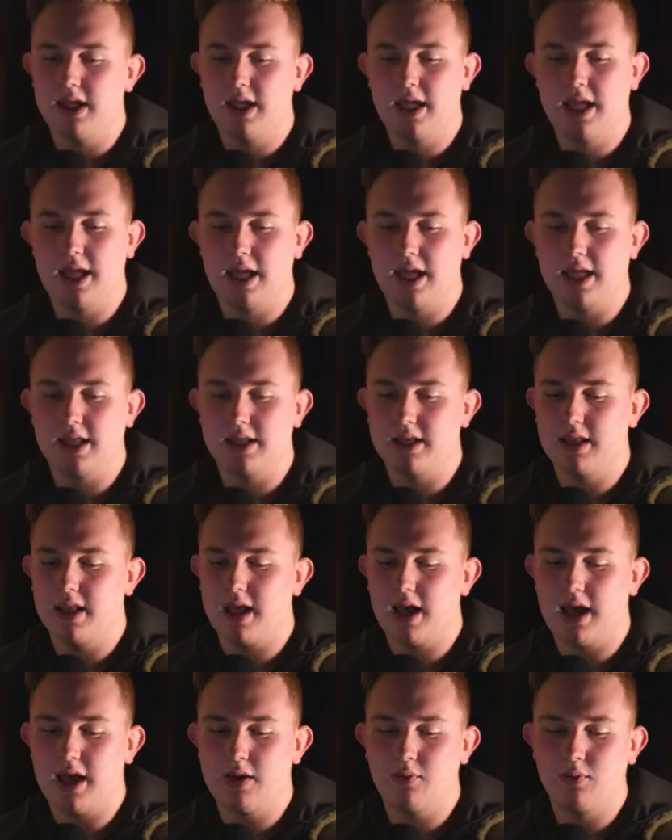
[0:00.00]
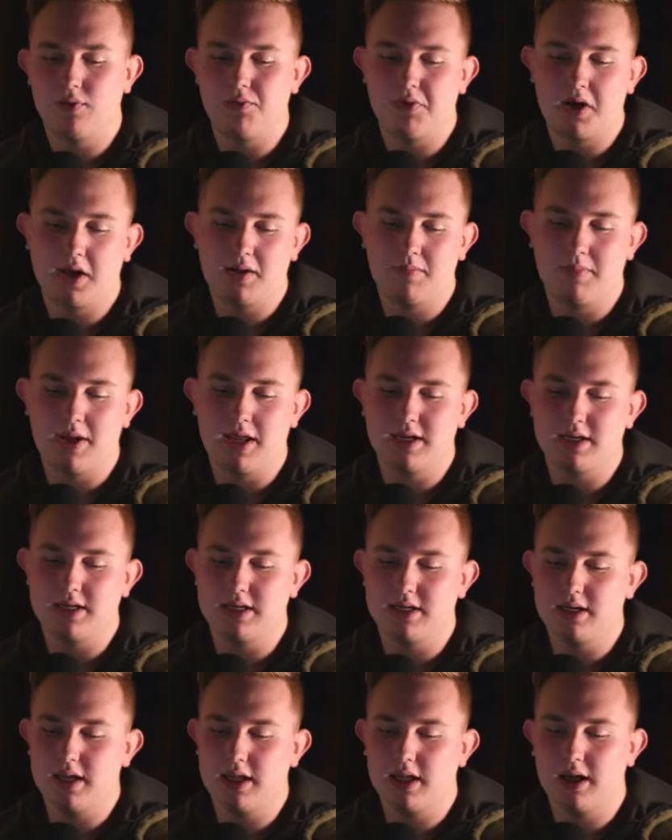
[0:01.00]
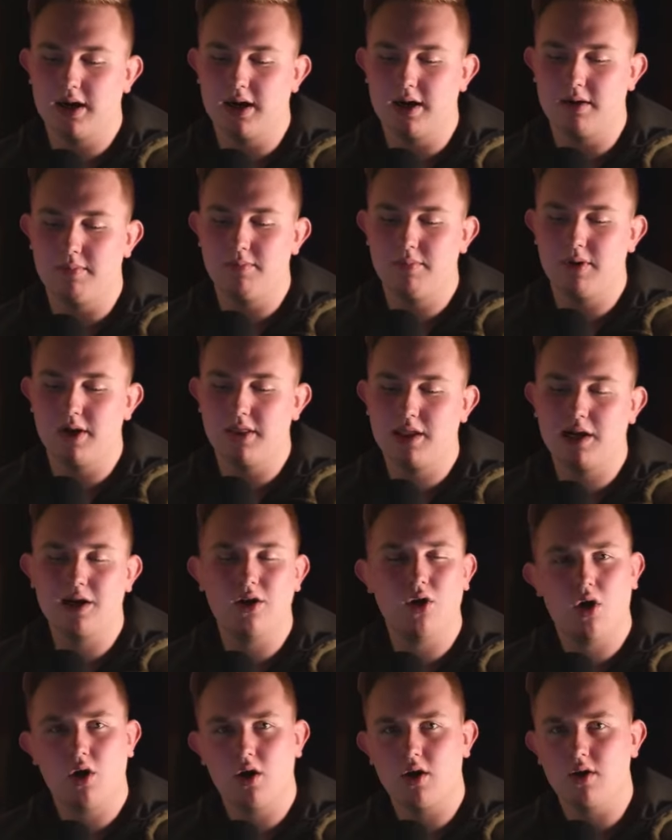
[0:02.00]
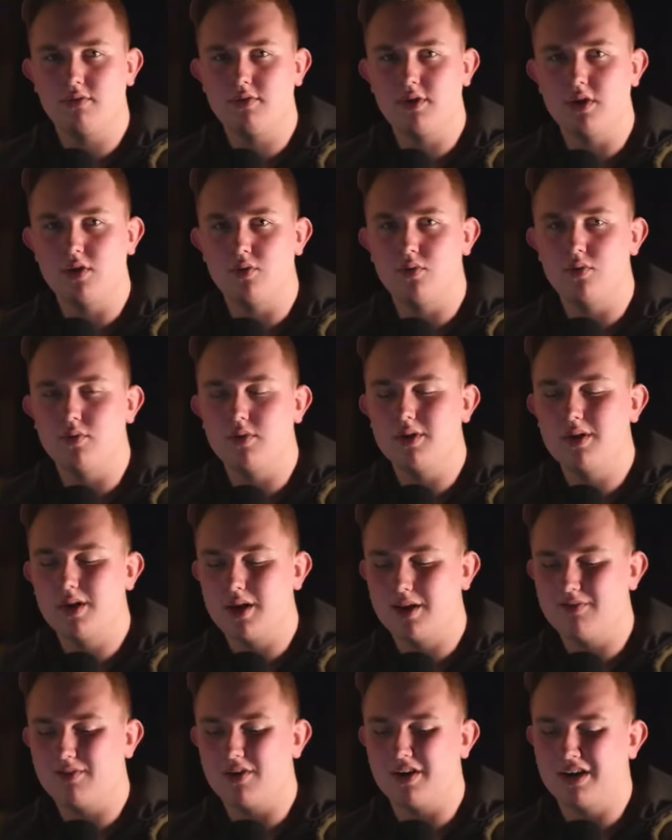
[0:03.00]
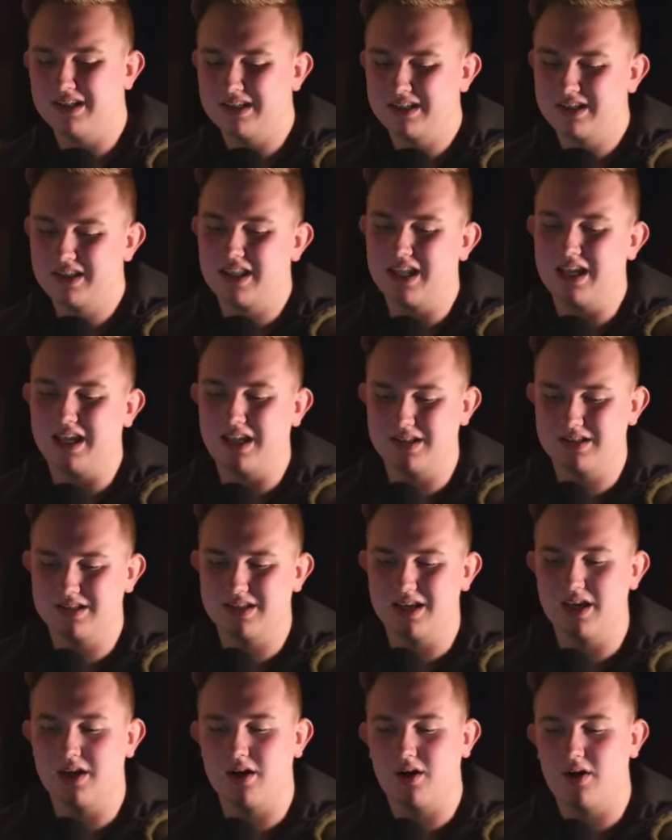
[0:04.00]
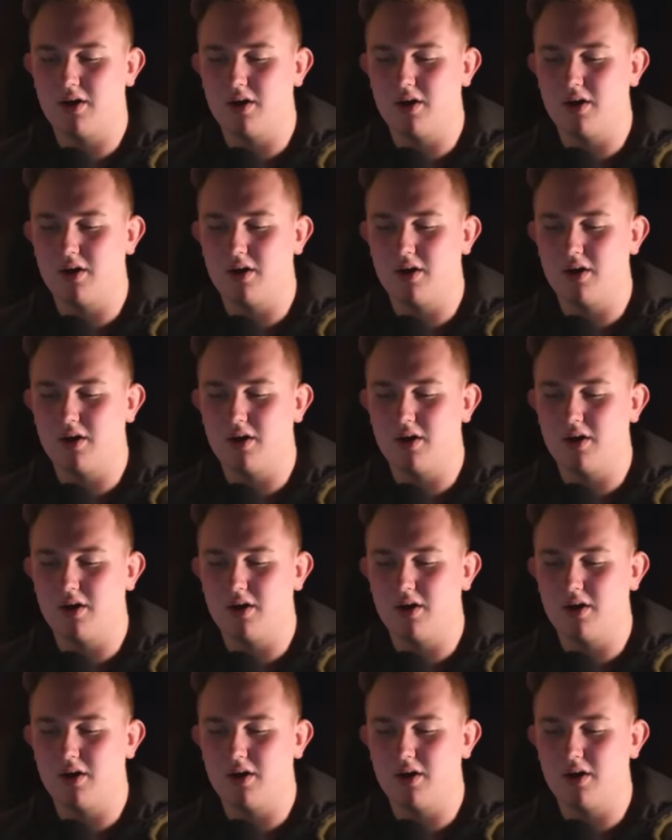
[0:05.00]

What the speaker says: and I would recommend it, but there are a few different things that